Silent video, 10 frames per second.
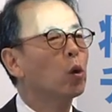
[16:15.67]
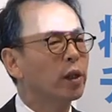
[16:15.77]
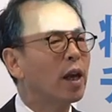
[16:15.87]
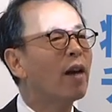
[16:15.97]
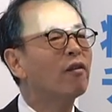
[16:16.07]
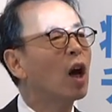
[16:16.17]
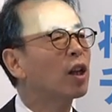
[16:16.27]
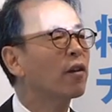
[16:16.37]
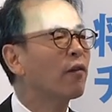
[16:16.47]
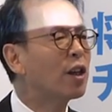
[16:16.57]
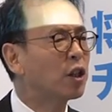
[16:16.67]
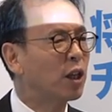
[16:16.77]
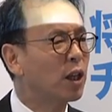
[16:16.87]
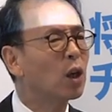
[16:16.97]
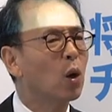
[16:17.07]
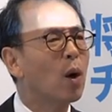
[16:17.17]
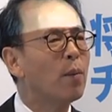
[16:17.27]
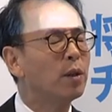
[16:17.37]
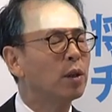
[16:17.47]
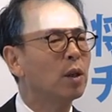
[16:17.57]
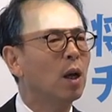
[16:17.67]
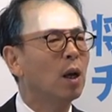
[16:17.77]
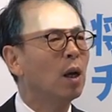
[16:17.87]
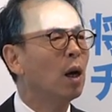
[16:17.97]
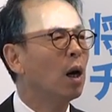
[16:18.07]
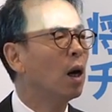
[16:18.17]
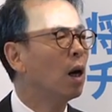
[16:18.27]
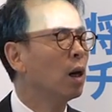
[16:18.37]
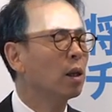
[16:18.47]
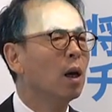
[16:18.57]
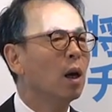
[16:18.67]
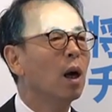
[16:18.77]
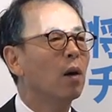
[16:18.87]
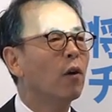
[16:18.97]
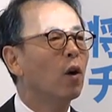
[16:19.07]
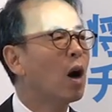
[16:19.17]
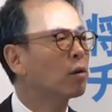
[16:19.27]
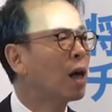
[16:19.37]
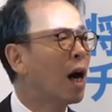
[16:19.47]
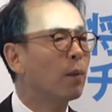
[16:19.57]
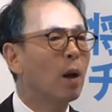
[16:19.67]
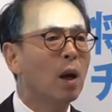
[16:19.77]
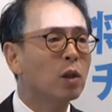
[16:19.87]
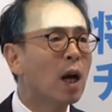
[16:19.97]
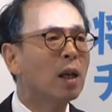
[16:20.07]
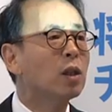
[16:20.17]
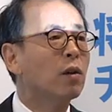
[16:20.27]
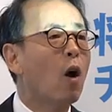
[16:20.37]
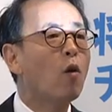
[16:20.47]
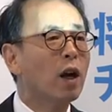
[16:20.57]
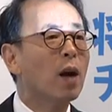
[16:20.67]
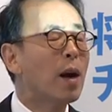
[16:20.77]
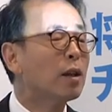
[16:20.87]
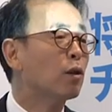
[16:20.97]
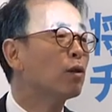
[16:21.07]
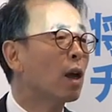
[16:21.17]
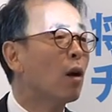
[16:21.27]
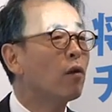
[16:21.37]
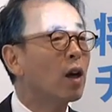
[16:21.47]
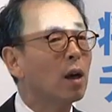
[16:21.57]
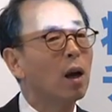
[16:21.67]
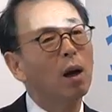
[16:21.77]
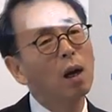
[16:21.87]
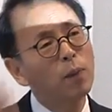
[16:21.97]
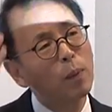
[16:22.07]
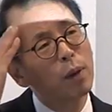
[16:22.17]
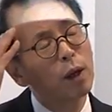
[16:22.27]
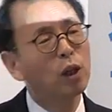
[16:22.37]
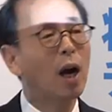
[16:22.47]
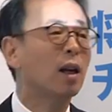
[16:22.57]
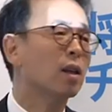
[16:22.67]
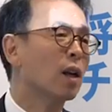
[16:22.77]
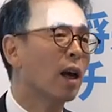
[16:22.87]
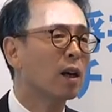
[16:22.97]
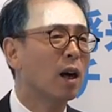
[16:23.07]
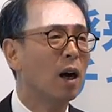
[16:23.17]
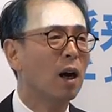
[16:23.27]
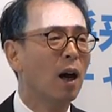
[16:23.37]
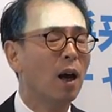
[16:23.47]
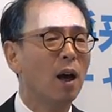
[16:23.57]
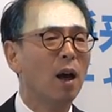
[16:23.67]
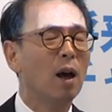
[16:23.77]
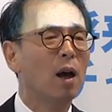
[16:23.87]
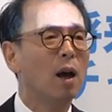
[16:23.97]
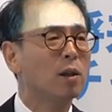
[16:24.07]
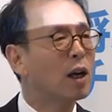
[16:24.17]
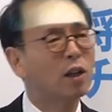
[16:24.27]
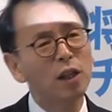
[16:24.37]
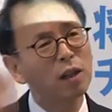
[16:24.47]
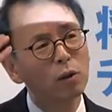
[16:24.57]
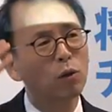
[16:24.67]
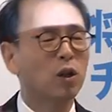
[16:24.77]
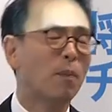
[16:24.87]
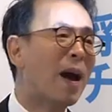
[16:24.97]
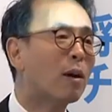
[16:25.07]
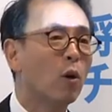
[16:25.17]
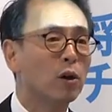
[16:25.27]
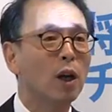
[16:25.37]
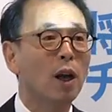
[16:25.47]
They have not invested in equipment for a long time. Chinese overcapacity. You say, a lot of people think China is like Chinese industries are backward.